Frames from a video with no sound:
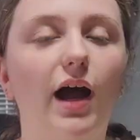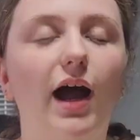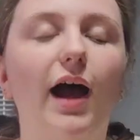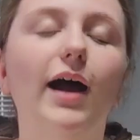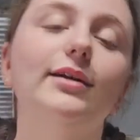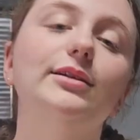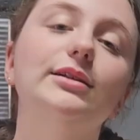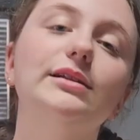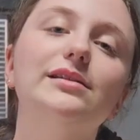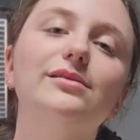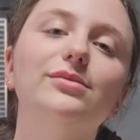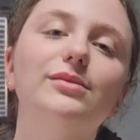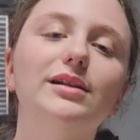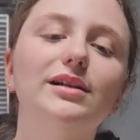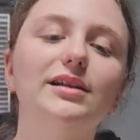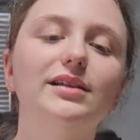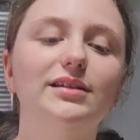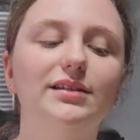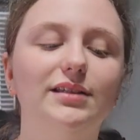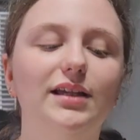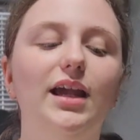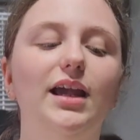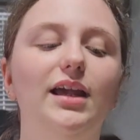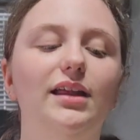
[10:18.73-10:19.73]
I just want to
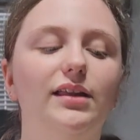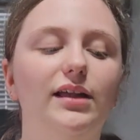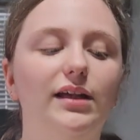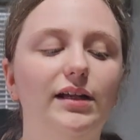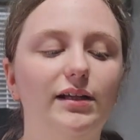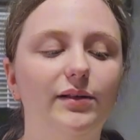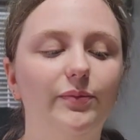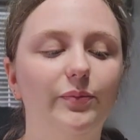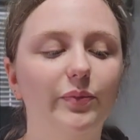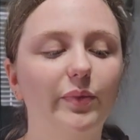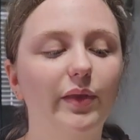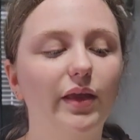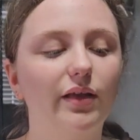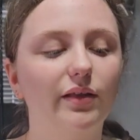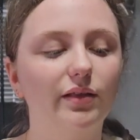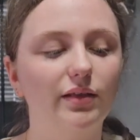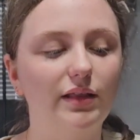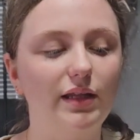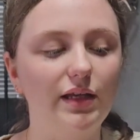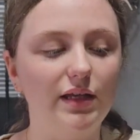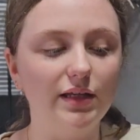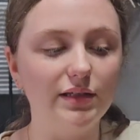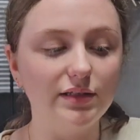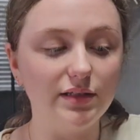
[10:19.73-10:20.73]
say that
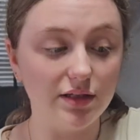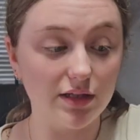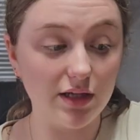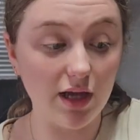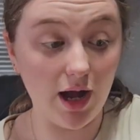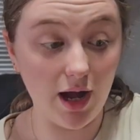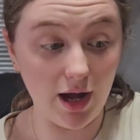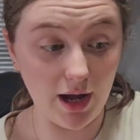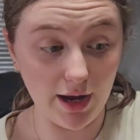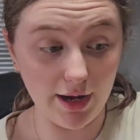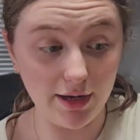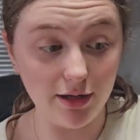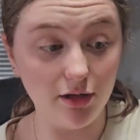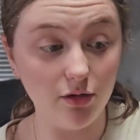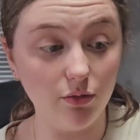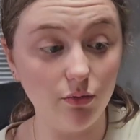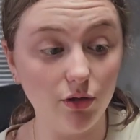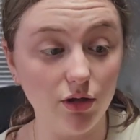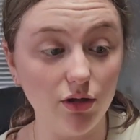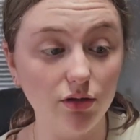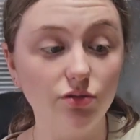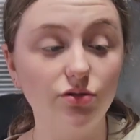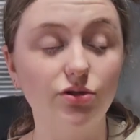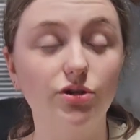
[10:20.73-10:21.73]
these tiny
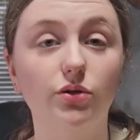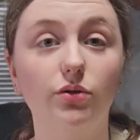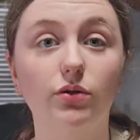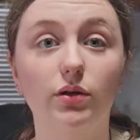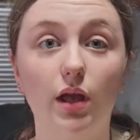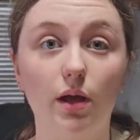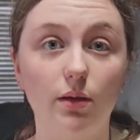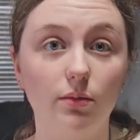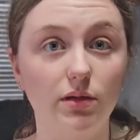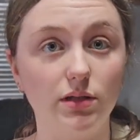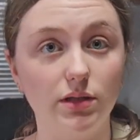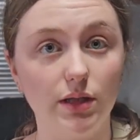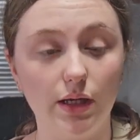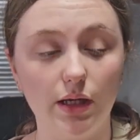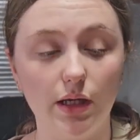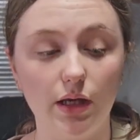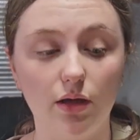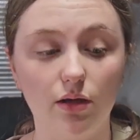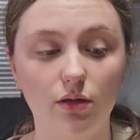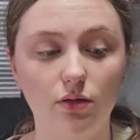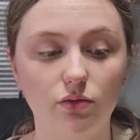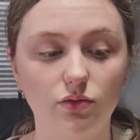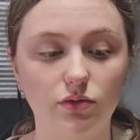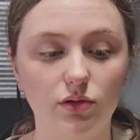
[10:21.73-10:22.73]
ones, so that means I
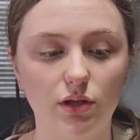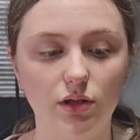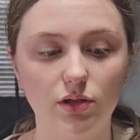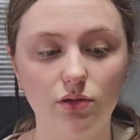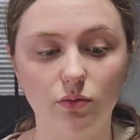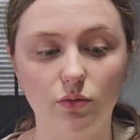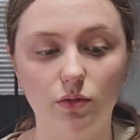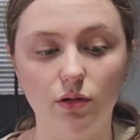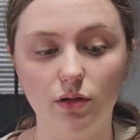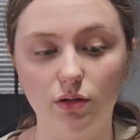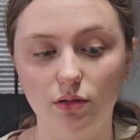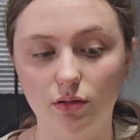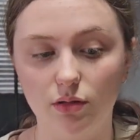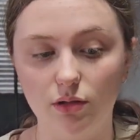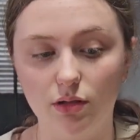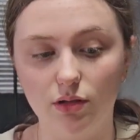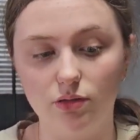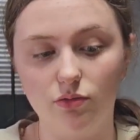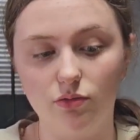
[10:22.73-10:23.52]
can't use this one,